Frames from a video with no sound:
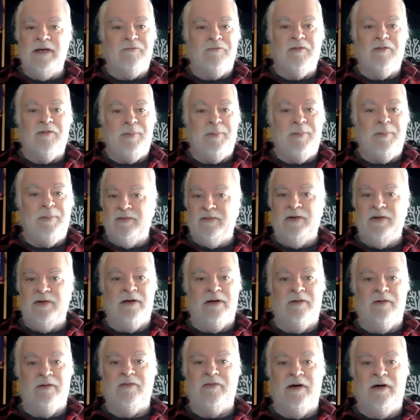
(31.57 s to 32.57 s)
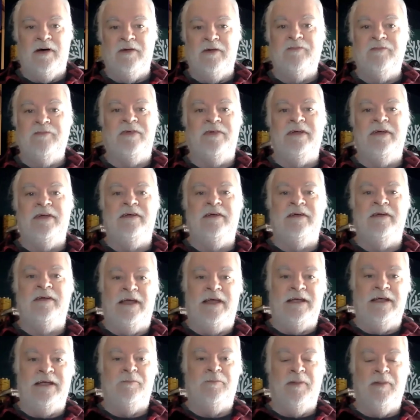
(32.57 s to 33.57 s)
every pairing of the
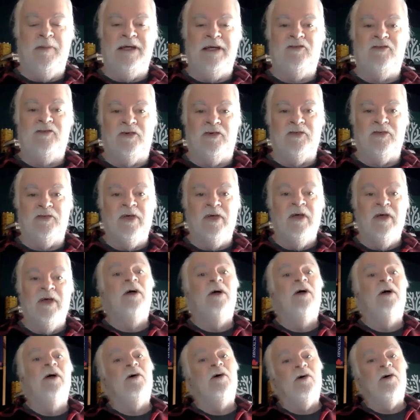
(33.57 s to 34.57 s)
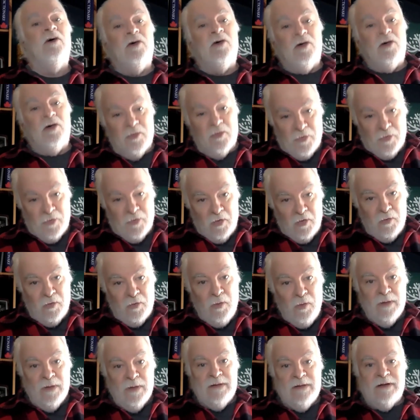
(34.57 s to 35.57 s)
8 majors.
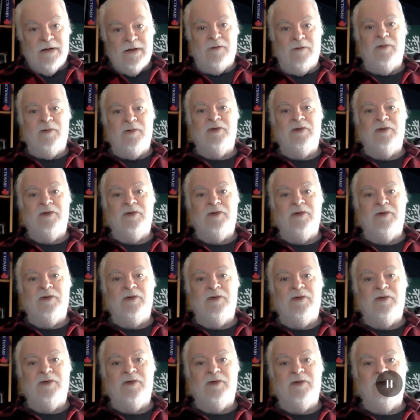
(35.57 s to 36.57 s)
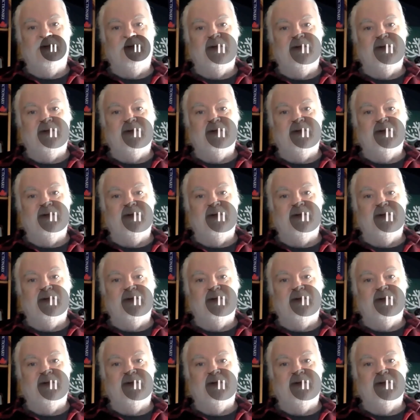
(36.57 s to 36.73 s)
Although I will say